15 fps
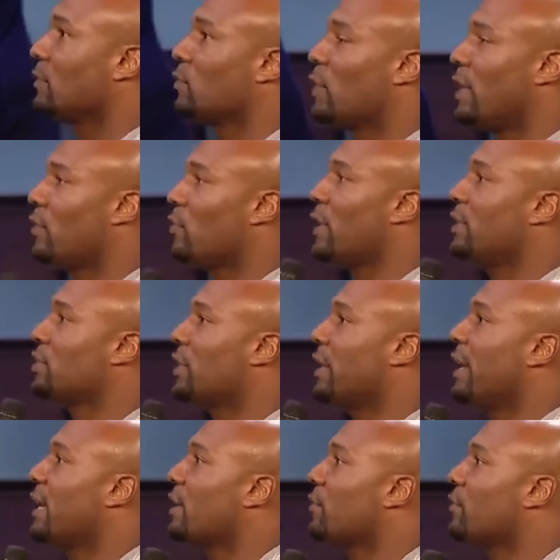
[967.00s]
Ra- raise your
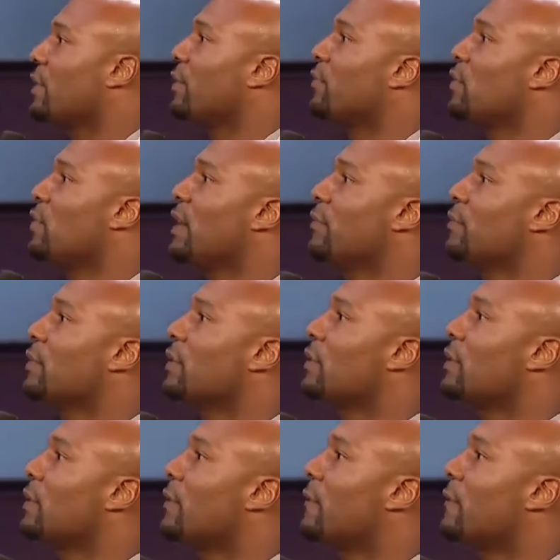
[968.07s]
hand if, if you ever